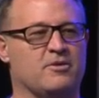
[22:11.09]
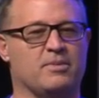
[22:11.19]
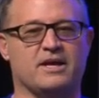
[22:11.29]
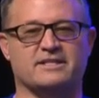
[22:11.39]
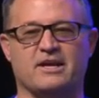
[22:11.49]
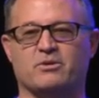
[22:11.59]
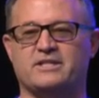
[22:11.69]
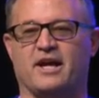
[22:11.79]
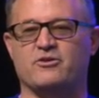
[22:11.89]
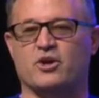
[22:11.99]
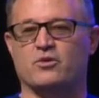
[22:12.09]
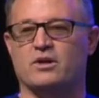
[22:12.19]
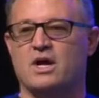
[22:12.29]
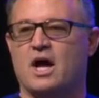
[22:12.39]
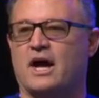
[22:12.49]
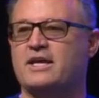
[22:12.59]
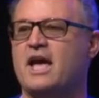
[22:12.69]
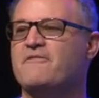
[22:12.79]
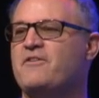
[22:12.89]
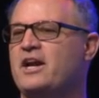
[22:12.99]
Because they will tell you, I
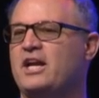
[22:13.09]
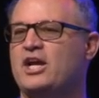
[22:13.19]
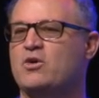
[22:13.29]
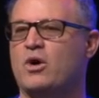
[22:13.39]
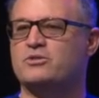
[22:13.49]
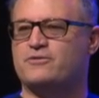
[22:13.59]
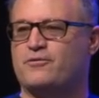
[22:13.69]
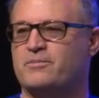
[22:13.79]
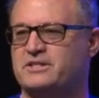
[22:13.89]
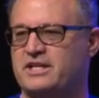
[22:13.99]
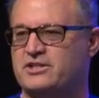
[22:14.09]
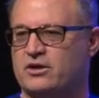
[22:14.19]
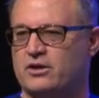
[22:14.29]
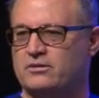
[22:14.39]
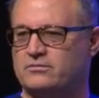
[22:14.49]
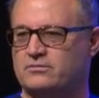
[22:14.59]
can't find any quotes from Caesar.